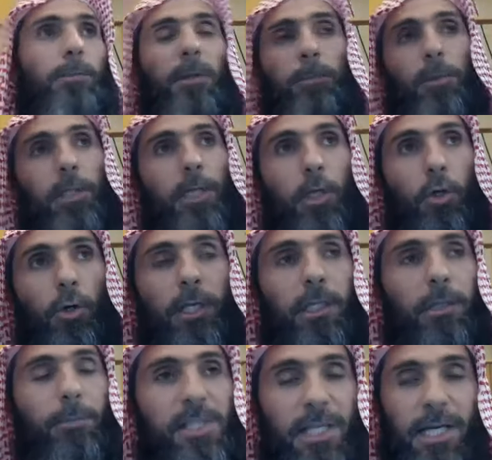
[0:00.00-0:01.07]
people are going
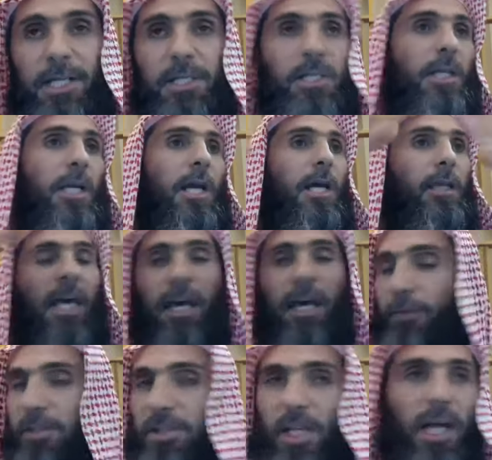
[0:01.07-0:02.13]
the masajid, they
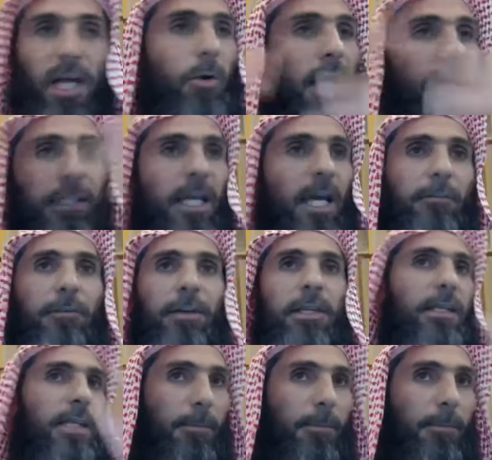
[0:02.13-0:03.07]
have the salawat and everything.